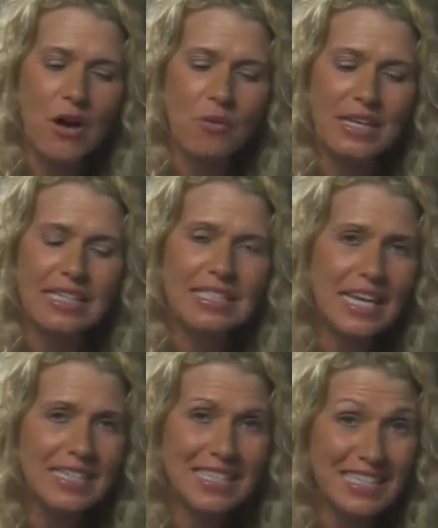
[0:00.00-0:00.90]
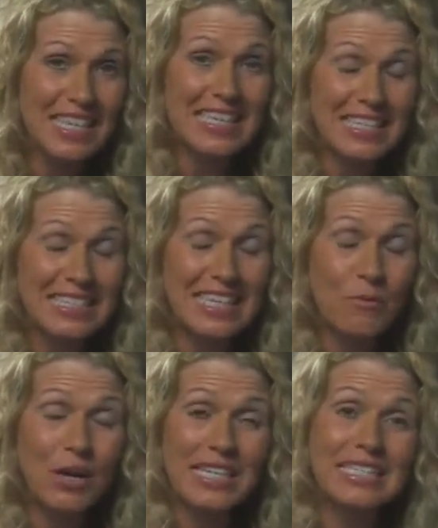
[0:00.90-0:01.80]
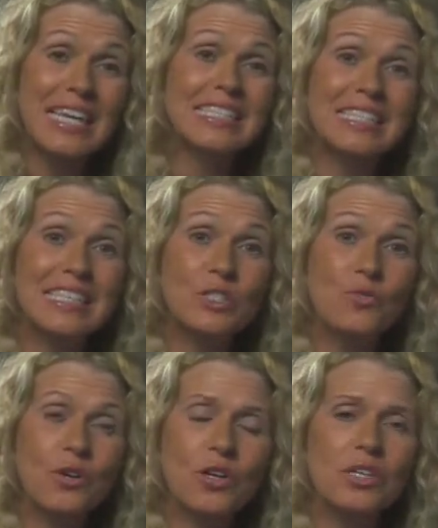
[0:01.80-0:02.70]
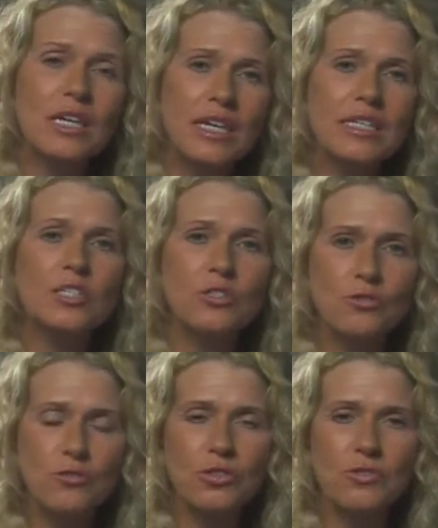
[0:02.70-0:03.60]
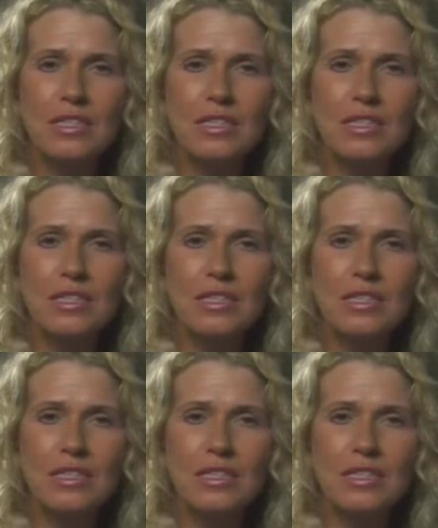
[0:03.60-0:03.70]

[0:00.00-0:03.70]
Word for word: When he said it, what he says in this word is the truth,